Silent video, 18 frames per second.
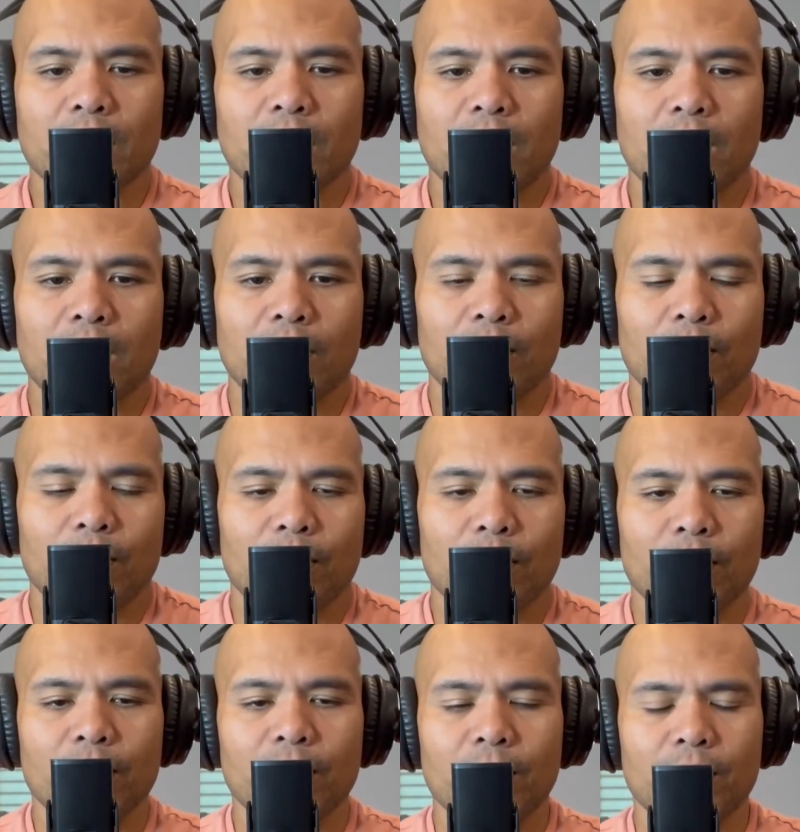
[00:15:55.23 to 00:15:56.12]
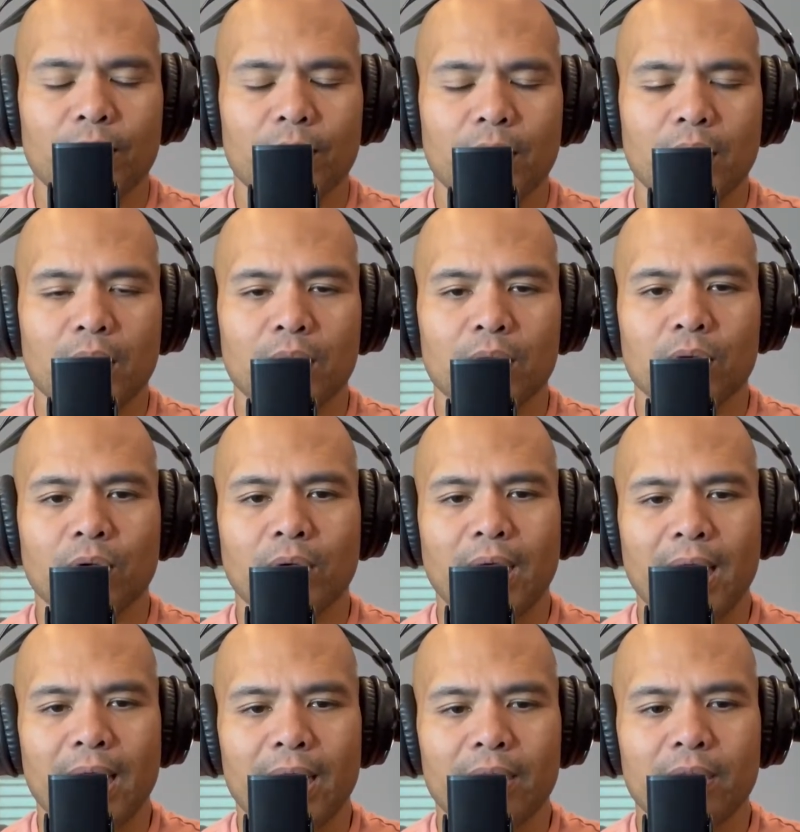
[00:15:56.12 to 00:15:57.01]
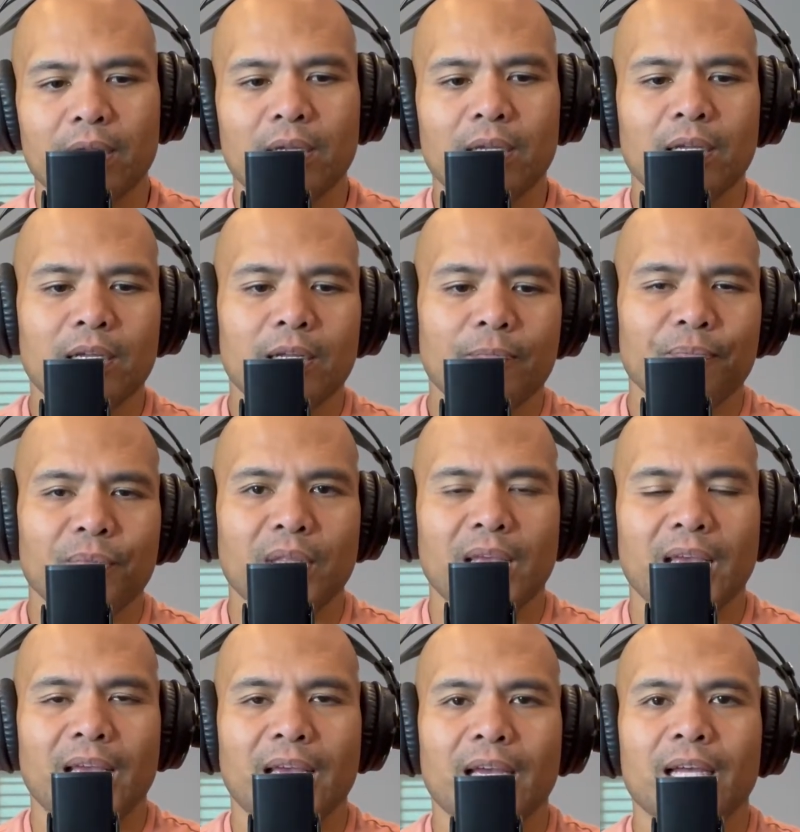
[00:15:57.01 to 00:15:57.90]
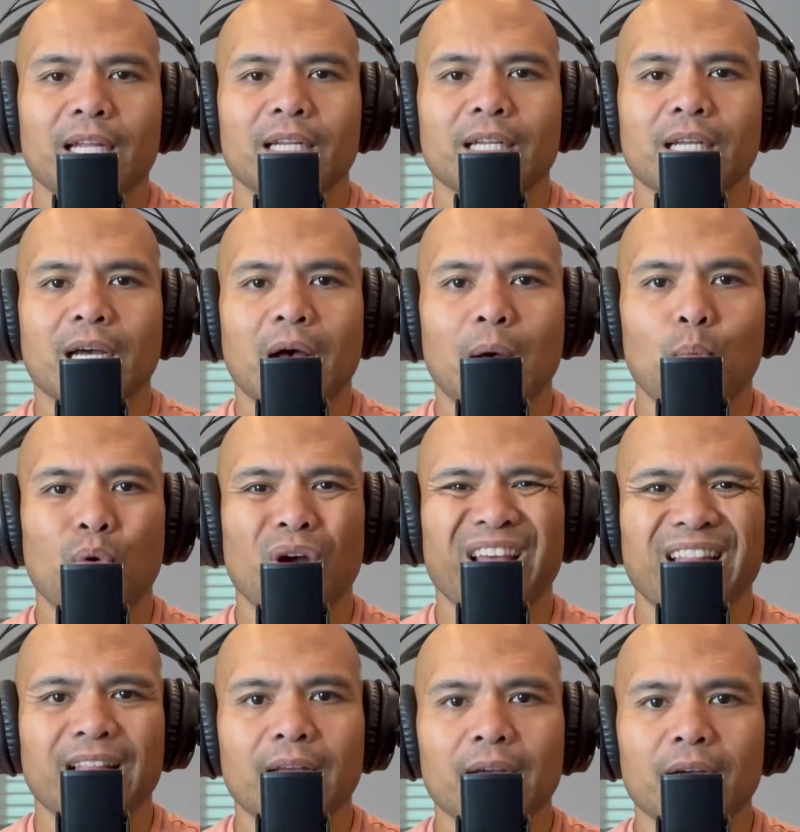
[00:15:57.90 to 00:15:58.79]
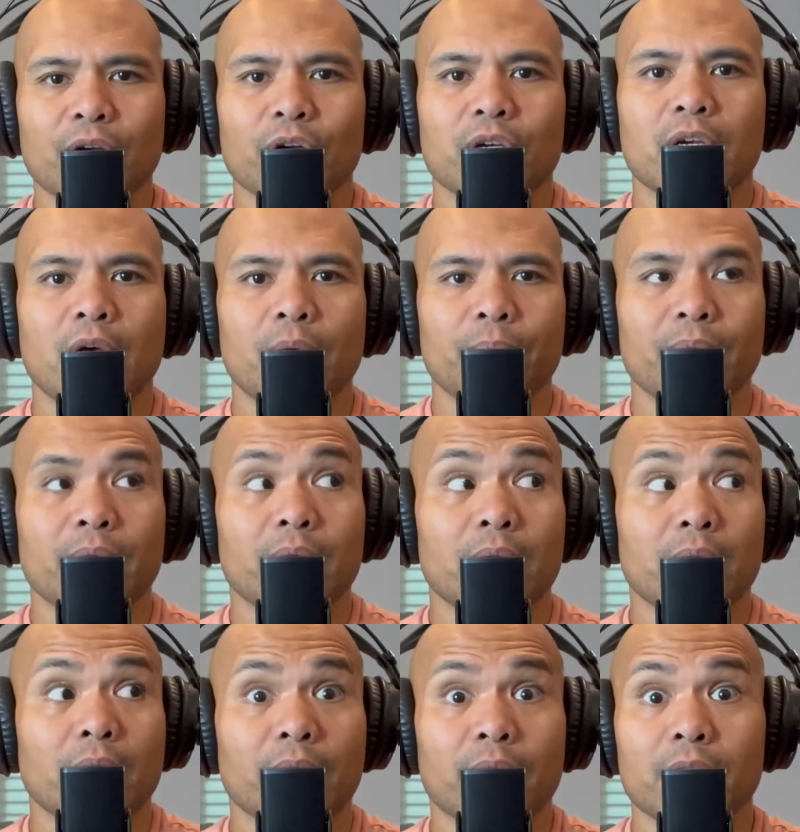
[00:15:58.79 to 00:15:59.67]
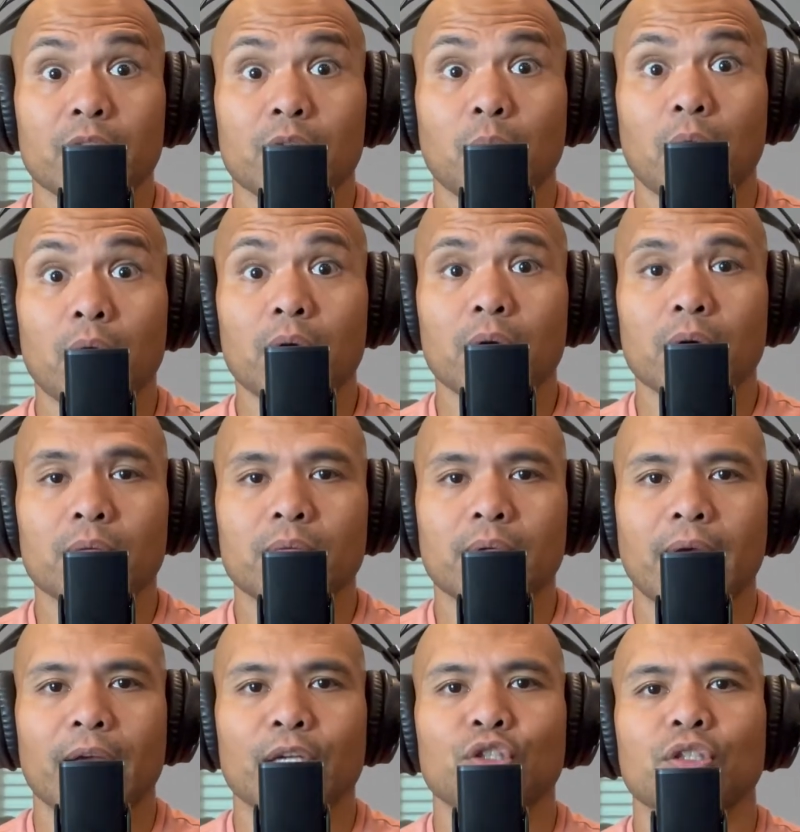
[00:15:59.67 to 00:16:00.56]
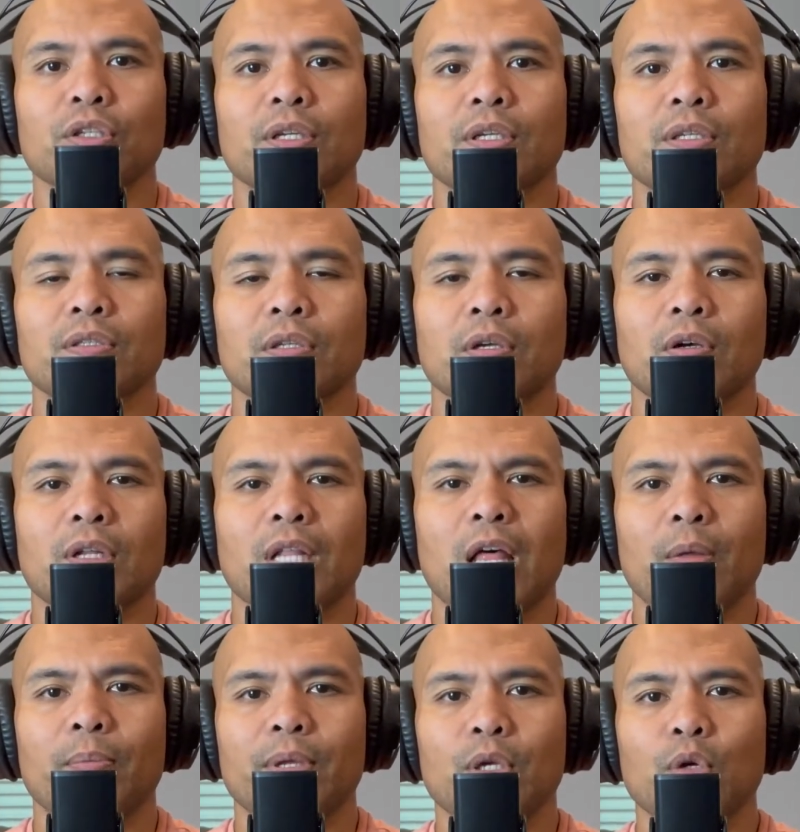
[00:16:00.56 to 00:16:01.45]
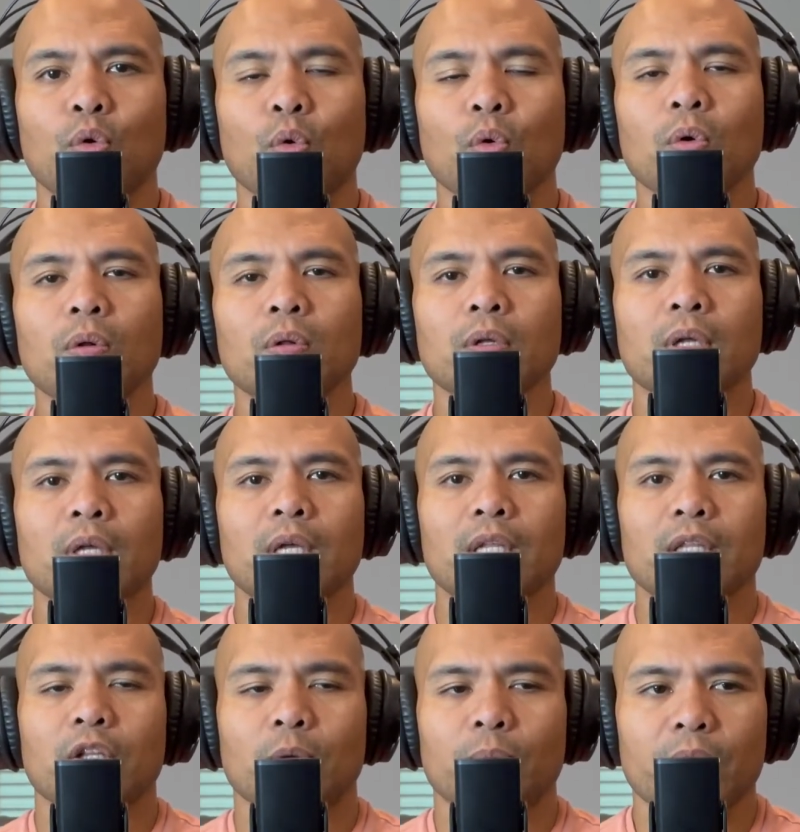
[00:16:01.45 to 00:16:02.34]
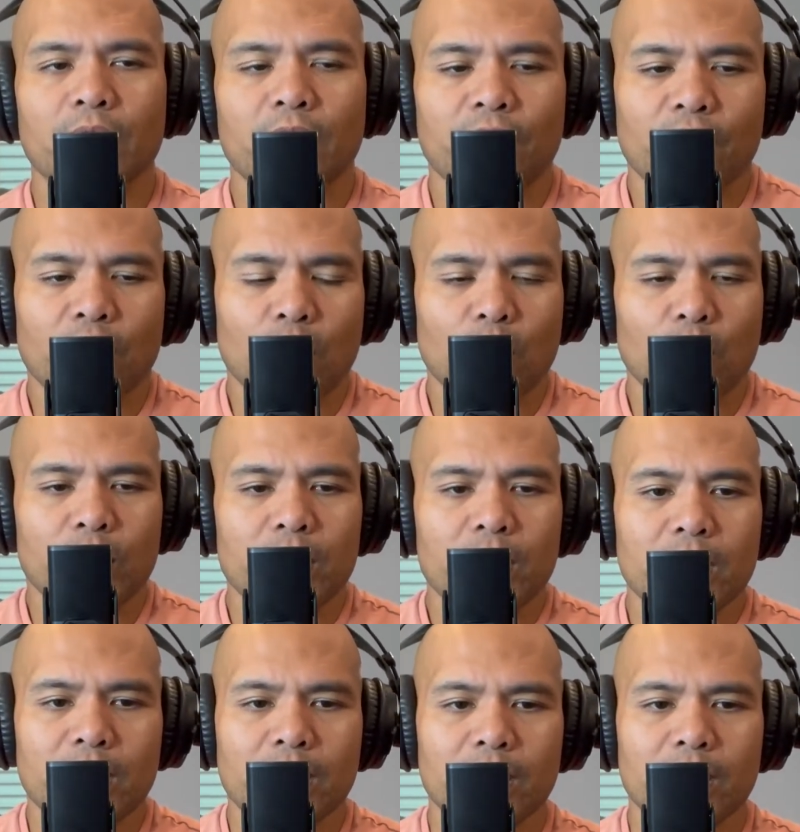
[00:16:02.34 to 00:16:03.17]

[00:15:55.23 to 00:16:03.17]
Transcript: Um, Uncle Ed and Abuela are coming, I think, tomorrow, actually. So that'll be cool. They'll be here for a week.